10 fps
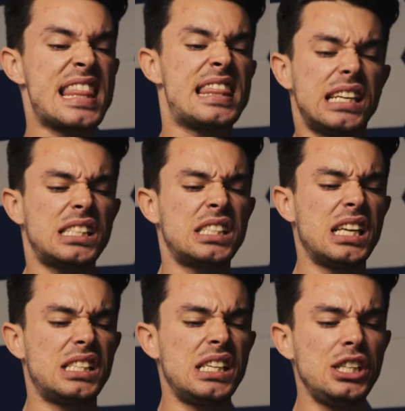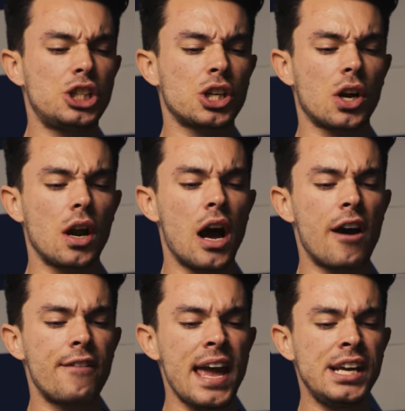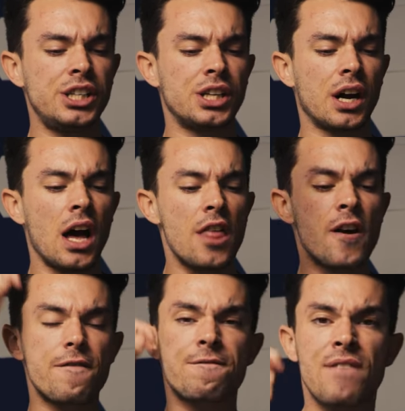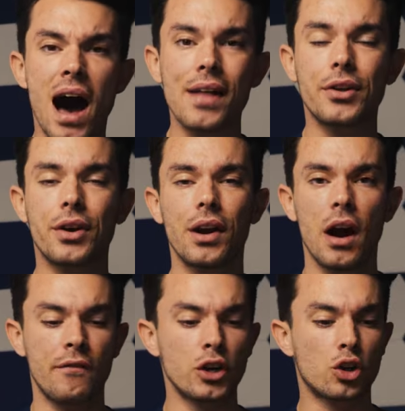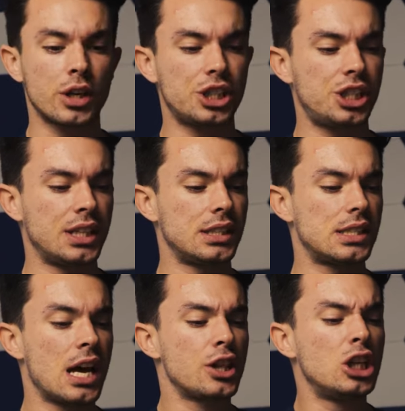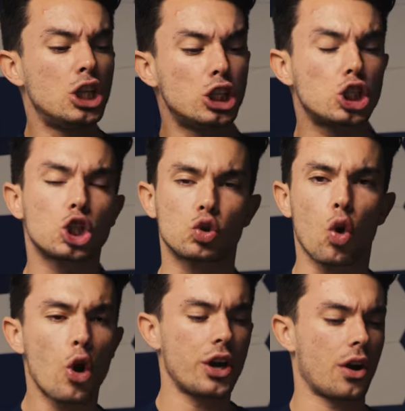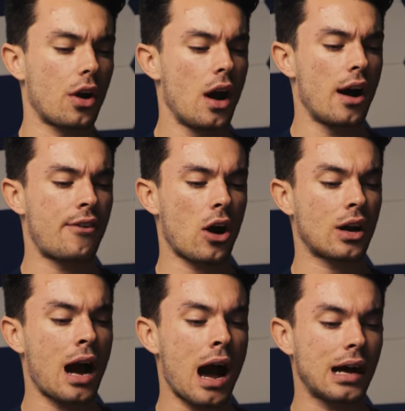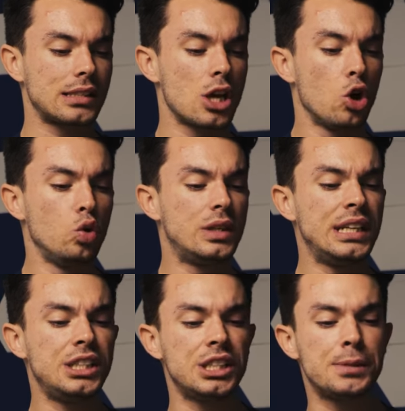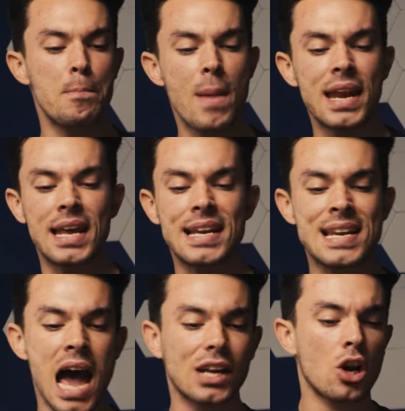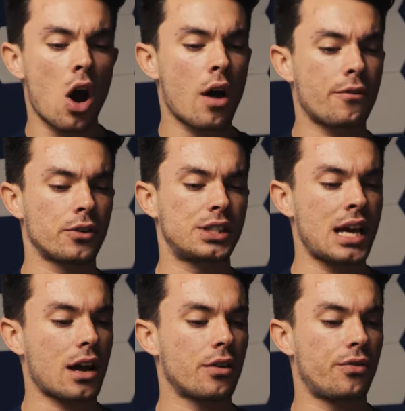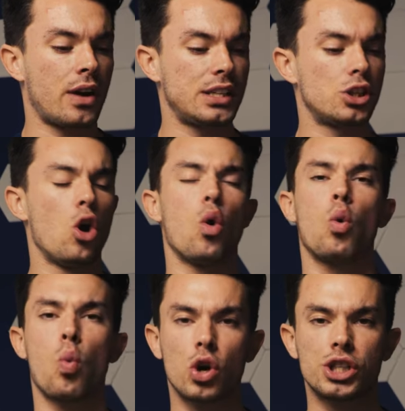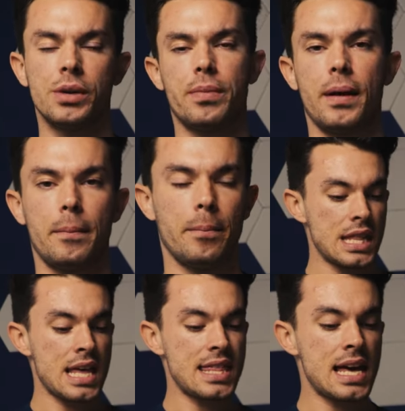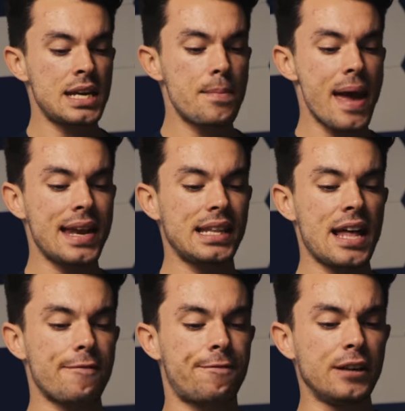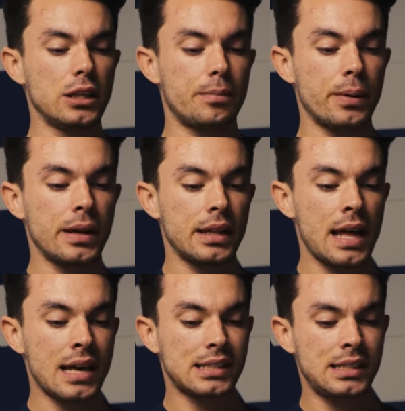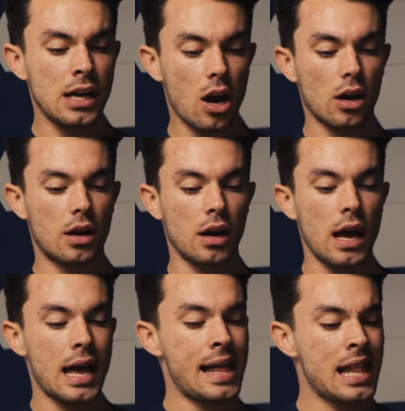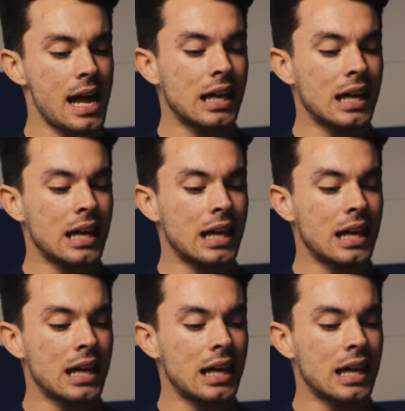"This is the teacher of Asia, the father of the Christians, the destroyer of our gods, who teaches many not to offer sacrifice or worship them." They then demanded that Philip, the Asiarch, let